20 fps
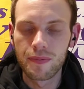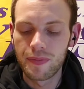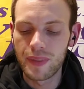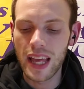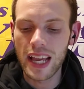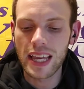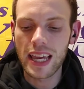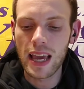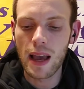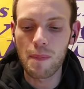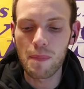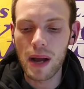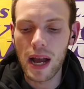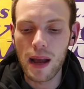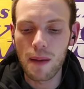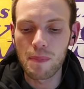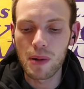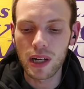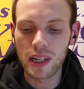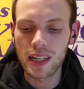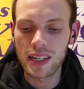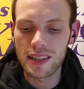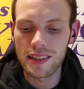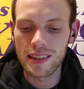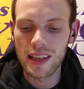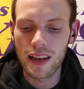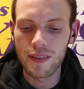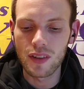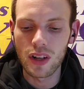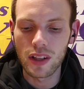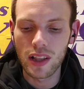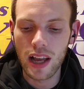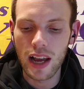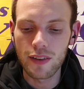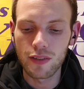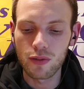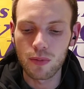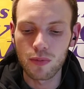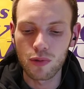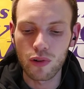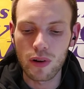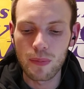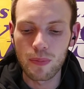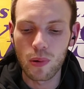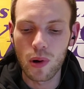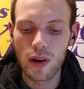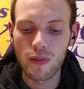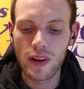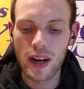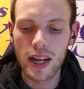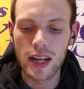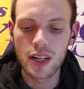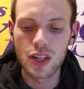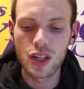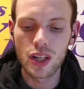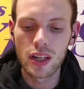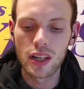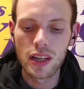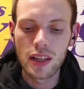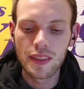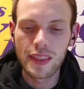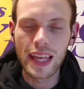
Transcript: they can't buy a bucket to save their lives from three-point range.